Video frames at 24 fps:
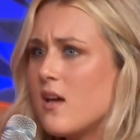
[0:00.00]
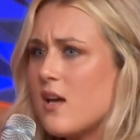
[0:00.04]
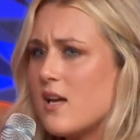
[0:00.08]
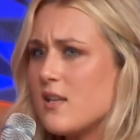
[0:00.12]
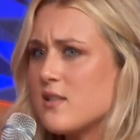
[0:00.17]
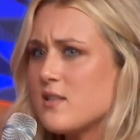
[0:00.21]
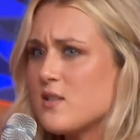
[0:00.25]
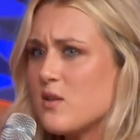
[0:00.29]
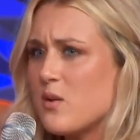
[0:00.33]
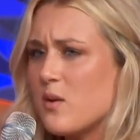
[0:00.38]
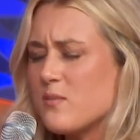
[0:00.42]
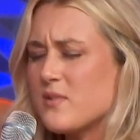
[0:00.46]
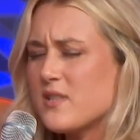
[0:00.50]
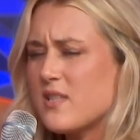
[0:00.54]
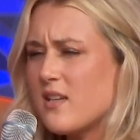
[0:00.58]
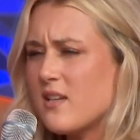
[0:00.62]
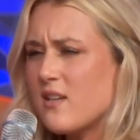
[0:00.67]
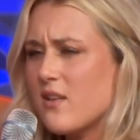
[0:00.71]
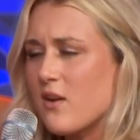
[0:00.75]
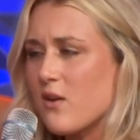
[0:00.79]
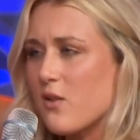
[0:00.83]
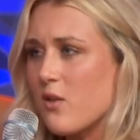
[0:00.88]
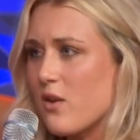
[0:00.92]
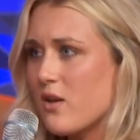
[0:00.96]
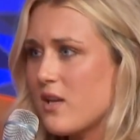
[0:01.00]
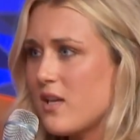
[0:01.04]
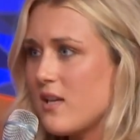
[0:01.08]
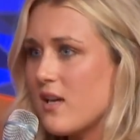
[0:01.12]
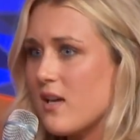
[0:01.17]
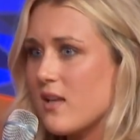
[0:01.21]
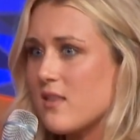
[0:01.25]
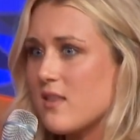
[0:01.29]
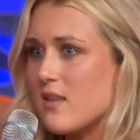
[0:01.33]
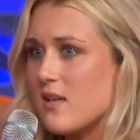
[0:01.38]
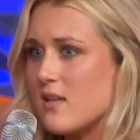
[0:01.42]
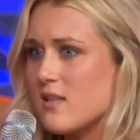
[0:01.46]
And so I'm sitting there
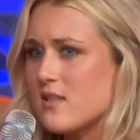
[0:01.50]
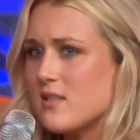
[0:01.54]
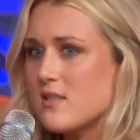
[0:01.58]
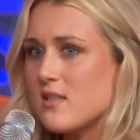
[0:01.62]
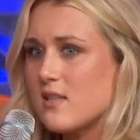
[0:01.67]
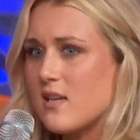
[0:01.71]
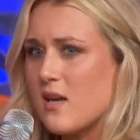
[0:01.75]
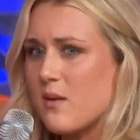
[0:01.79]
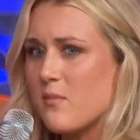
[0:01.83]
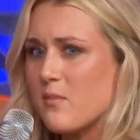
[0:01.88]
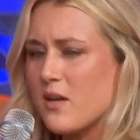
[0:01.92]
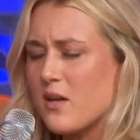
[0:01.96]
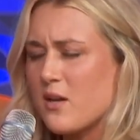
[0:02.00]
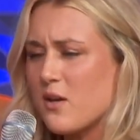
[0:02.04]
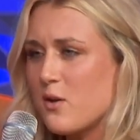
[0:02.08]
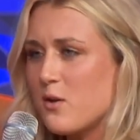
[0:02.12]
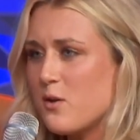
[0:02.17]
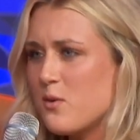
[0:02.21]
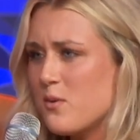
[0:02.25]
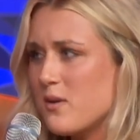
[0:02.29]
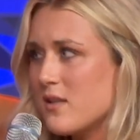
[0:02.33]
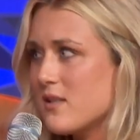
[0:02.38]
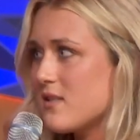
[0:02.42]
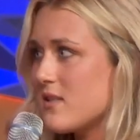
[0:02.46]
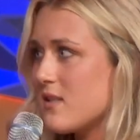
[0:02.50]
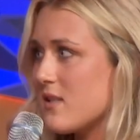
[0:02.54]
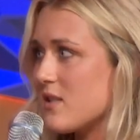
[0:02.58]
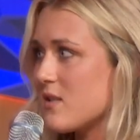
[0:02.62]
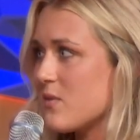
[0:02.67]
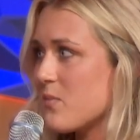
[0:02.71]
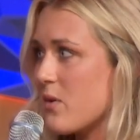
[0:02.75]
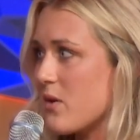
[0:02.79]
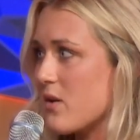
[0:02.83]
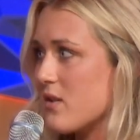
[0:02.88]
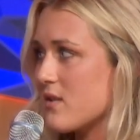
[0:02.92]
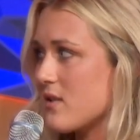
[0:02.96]
looking at this and I'm like, who is
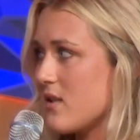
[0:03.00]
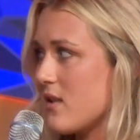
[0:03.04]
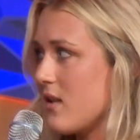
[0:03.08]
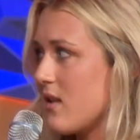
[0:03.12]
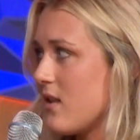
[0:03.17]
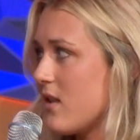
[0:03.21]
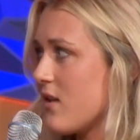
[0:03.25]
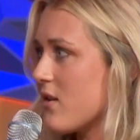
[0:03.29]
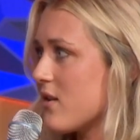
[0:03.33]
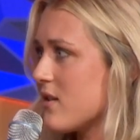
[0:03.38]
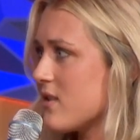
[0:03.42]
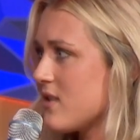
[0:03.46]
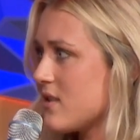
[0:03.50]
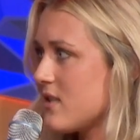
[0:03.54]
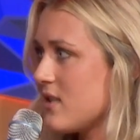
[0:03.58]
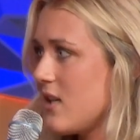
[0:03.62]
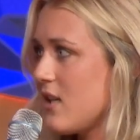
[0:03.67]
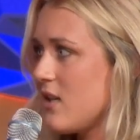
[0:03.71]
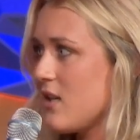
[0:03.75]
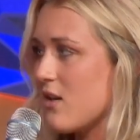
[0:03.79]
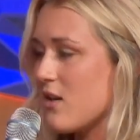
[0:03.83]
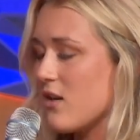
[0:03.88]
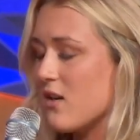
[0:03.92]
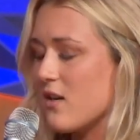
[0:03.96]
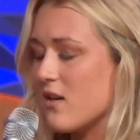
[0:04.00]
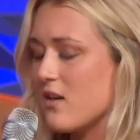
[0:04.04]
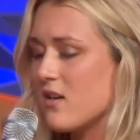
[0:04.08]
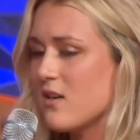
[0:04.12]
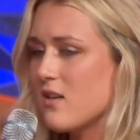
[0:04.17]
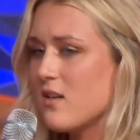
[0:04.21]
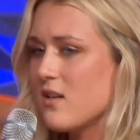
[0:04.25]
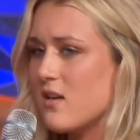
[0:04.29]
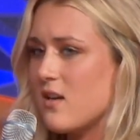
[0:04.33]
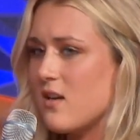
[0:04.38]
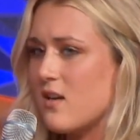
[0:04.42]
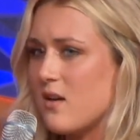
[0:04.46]
this person? They're a senior
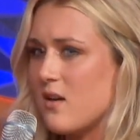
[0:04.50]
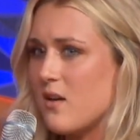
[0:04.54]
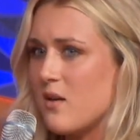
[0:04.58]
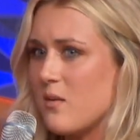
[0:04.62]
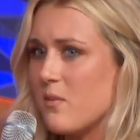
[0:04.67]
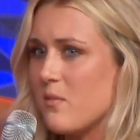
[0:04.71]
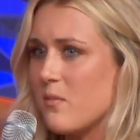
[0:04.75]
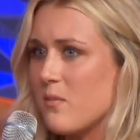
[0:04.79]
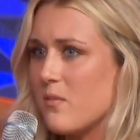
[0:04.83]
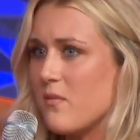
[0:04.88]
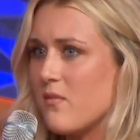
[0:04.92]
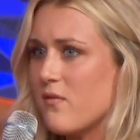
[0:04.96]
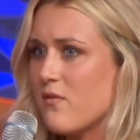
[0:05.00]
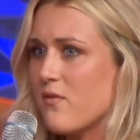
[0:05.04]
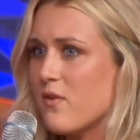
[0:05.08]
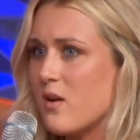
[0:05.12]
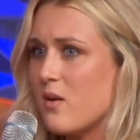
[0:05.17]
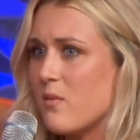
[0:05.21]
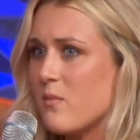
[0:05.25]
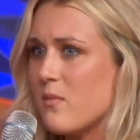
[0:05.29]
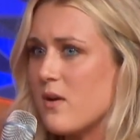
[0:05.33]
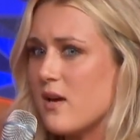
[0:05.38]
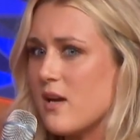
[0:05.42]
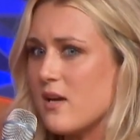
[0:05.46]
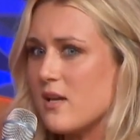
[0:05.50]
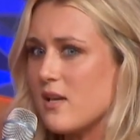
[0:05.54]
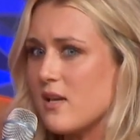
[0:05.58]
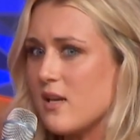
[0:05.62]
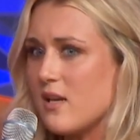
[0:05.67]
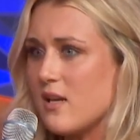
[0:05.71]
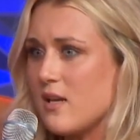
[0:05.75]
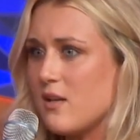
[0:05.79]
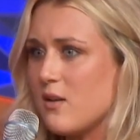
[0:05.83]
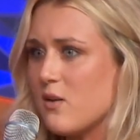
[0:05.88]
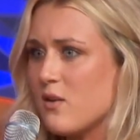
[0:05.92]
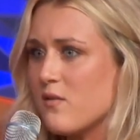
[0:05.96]
from
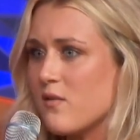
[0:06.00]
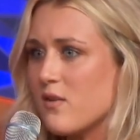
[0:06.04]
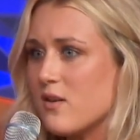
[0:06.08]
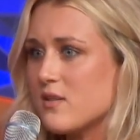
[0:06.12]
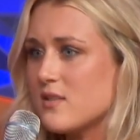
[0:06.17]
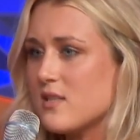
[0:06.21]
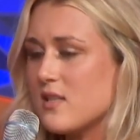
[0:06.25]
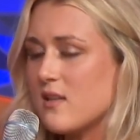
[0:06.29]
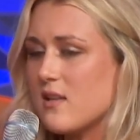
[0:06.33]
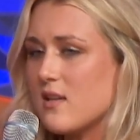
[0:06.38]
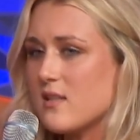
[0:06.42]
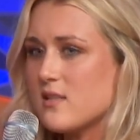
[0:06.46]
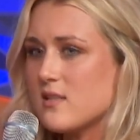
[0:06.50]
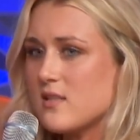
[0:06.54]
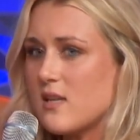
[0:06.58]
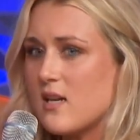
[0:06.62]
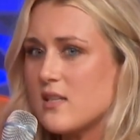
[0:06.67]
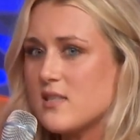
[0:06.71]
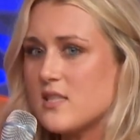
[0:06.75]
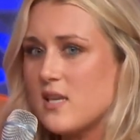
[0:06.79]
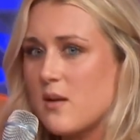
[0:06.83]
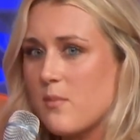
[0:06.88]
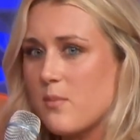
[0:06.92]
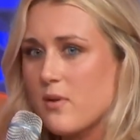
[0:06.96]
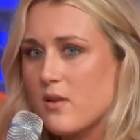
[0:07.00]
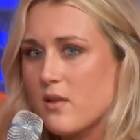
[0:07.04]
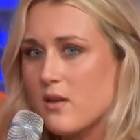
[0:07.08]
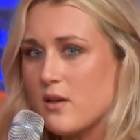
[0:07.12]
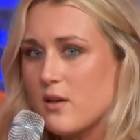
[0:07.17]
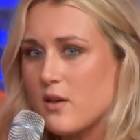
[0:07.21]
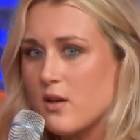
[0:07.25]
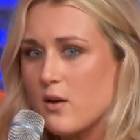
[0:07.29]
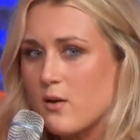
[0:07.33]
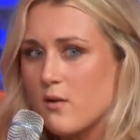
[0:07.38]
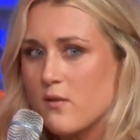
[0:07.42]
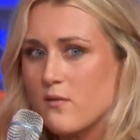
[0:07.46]
a university that's not
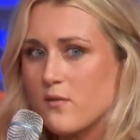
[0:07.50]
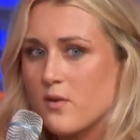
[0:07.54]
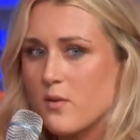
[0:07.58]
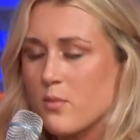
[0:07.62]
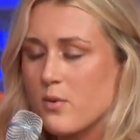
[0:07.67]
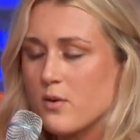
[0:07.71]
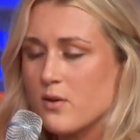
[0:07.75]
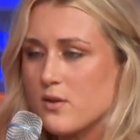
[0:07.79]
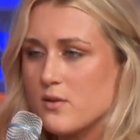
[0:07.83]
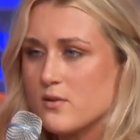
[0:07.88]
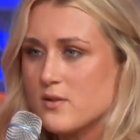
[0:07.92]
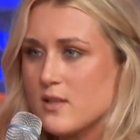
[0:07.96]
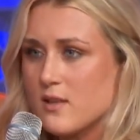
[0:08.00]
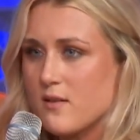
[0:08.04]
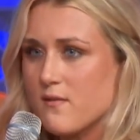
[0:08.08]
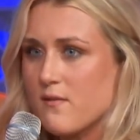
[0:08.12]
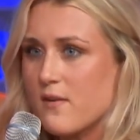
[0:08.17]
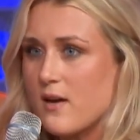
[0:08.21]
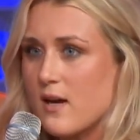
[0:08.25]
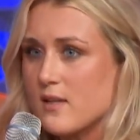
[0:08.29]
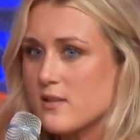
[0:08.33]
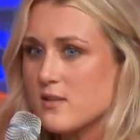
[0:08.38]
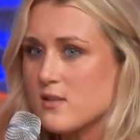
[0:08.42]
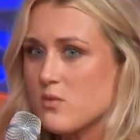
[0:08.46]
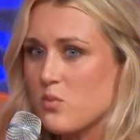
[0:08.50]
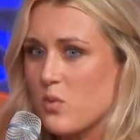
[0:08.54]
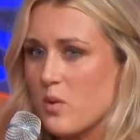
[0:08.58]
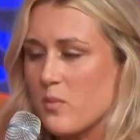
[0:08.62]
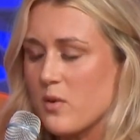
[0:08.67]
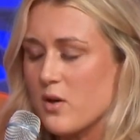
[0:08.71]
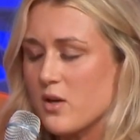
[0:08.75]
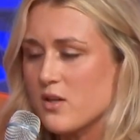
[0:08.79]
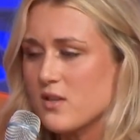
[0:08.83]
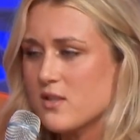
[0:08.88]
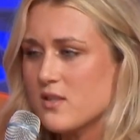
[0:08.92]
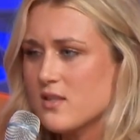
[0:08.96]
typically known for producing fast
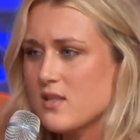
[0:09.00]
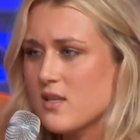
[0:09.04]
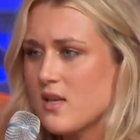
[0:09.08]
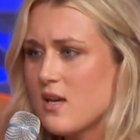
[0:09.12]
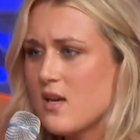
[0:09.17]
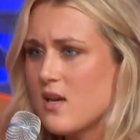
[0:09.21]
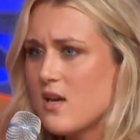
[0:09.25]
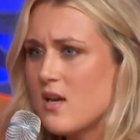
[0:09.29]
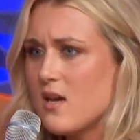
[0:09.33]
swimmers.